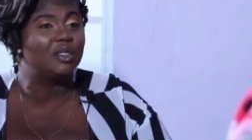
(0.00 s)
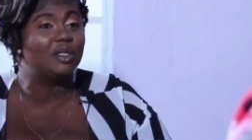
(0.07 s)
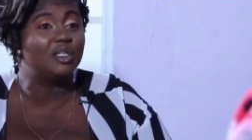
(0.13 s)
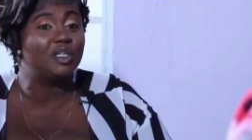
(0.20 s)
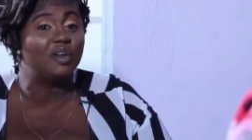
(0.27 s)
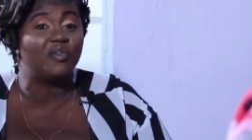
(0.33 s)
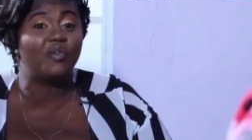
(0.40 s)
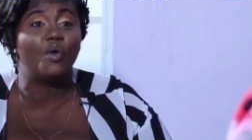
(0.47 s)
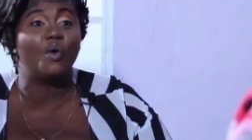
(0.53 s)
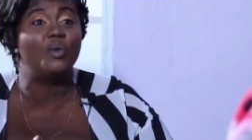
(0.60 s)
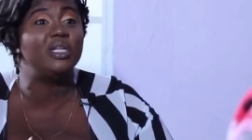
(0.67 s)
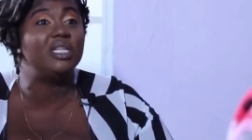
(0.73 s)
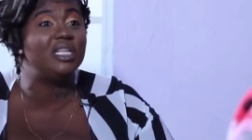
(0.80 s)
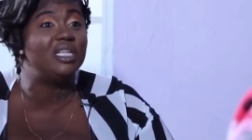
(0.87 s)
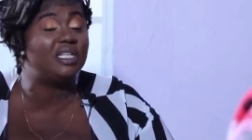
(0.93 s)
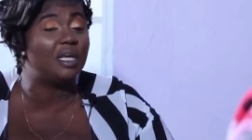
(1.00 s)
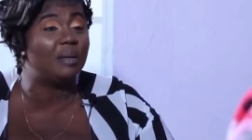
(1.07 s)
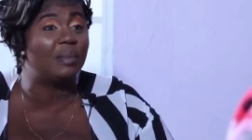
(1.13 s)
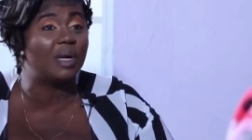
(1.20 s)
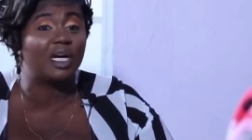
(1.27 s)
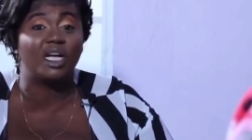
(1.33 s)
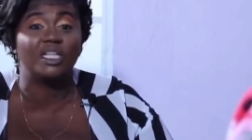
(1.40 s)
So therefore, we need
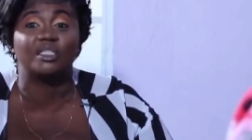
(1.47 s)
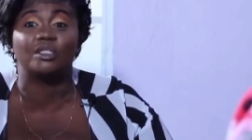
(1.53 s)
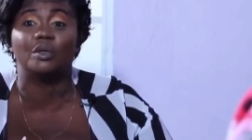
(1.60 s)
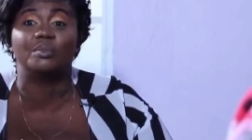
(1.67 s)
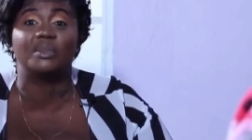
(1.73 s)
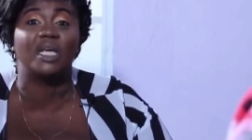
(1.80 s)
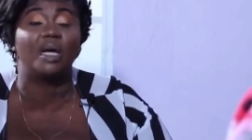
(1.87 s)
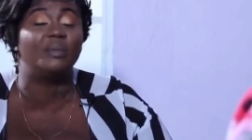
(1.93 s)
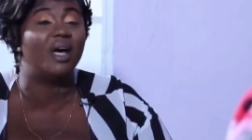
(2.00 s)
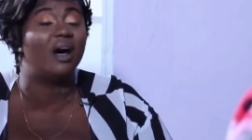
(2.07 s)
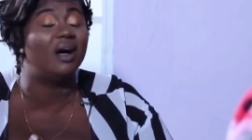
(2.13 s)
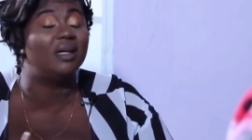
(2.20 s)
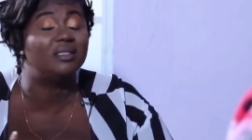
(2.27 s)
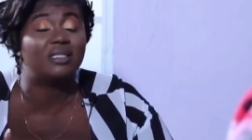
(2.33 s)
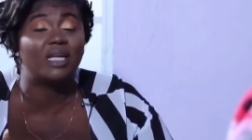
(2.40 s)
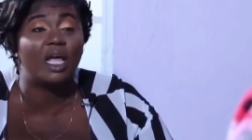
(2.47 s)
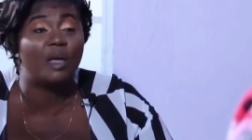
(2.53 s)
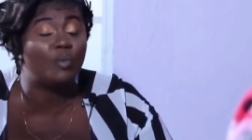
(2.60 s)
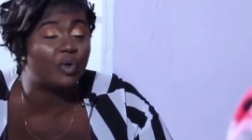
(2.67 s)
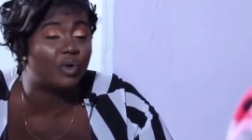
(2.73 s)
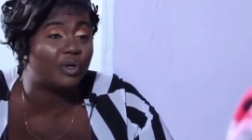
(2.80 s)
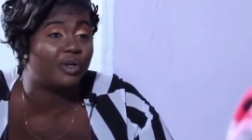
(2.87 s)
them because sometimes the
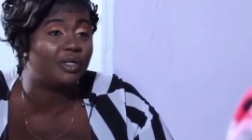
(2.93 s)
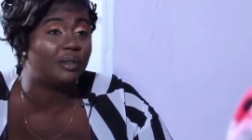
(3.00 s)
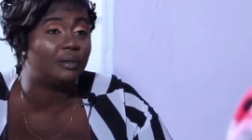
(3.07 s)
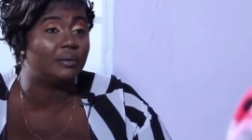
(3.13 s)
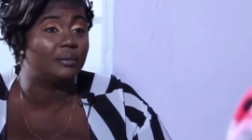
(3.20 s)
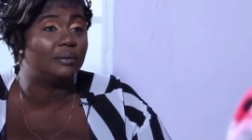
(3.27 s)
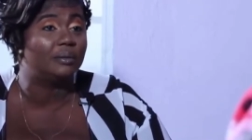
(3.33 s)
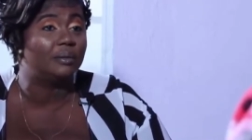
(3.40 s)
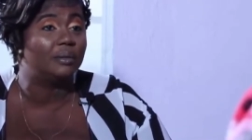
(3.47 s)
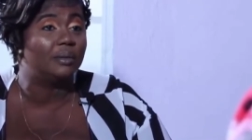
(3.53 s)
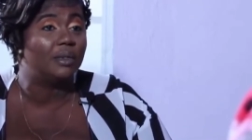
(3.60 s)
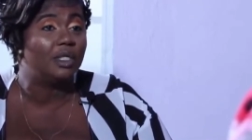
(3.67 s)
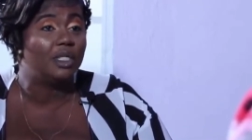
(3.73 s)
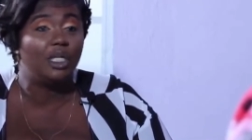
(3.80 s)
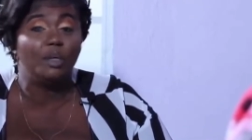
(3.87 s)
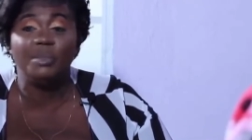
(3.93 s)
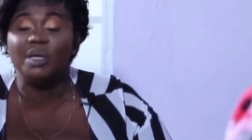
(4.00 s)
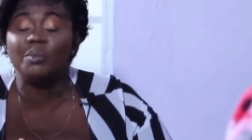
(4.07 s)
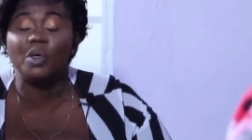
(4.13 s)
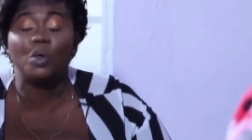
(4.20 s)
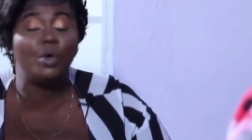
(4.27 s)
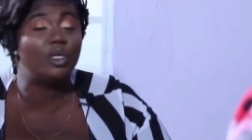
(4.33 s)
untimed word, you
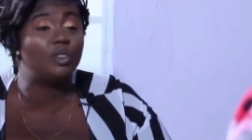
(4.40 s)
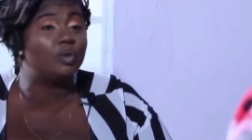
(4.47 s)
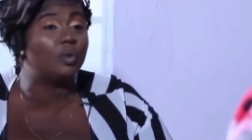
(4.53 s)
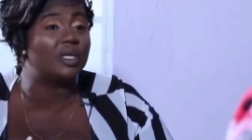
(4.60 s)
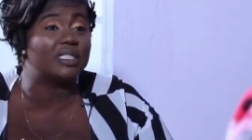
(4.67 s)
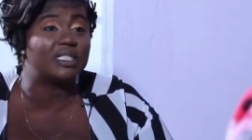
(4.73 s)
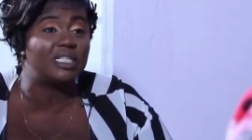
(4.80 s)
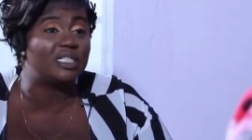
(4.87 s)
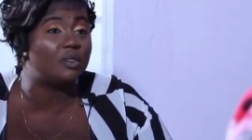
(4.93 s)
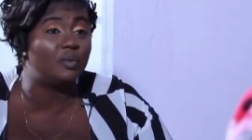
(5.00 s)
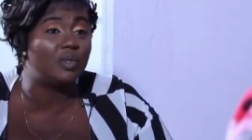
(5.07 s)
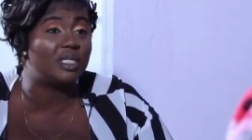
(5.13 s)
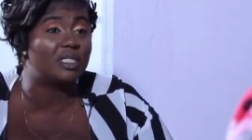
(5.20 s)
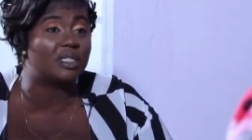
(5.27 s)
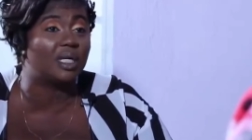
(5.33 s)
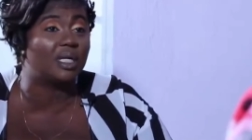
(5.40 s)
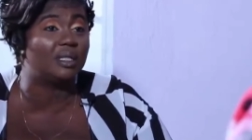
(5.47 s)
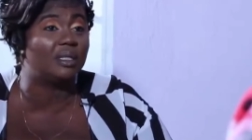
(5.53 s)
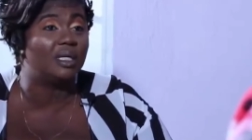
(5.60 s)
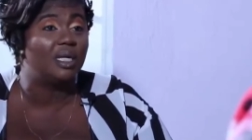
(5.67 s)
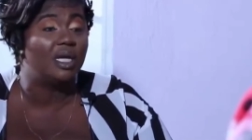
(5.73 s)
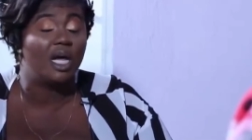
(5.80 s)
may be going to a
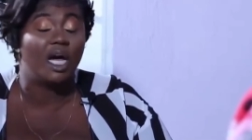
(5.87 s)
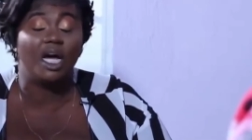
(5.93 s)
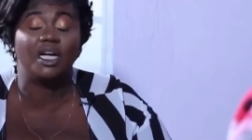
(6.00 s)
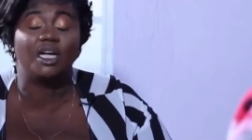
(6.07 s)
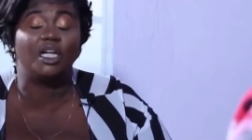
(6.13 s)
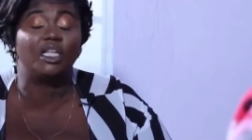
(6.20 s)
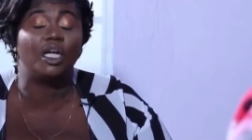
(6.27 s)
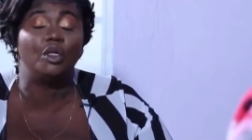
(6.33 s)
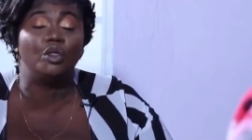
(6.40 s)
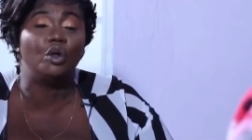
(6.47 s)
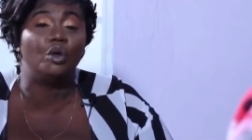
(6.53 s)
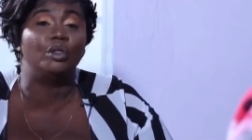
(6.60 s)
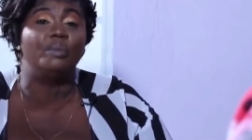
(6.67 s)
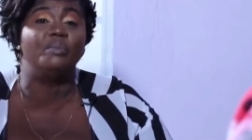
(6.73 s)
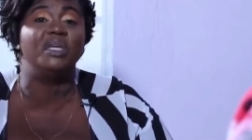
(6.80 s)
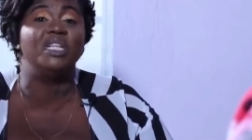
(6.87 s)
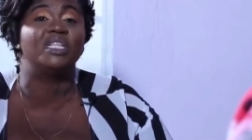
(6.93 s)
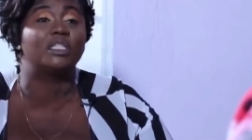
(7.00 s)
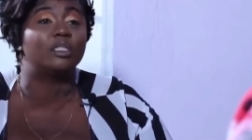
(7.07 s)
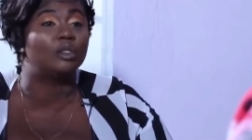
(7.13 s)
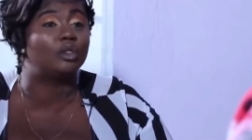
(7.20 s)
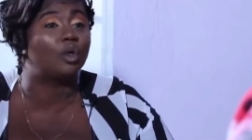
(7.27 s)
situation and God allowed the
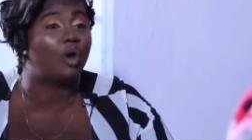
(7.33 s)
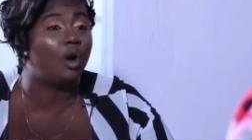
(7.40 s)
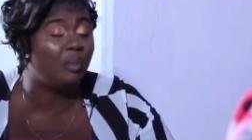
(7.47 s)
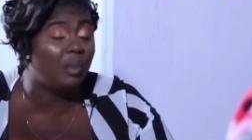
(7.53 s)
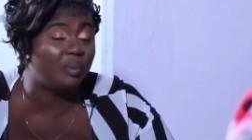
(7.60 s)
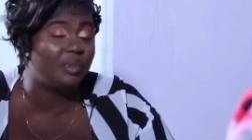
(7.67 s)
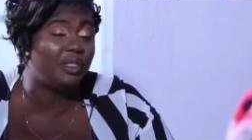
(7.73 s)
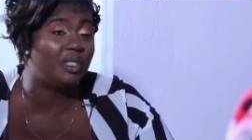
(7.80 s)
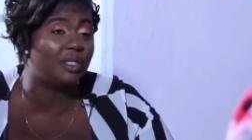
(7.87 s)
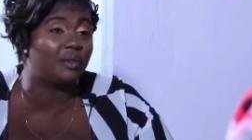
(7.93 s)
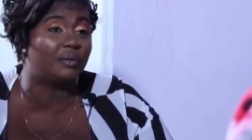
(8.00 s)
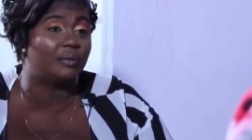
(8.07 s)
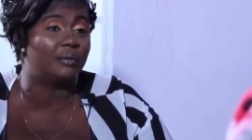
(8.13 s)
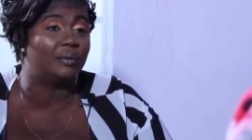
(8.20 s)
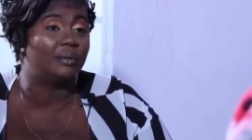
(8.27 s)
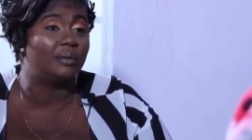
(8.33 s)
minister to come up there.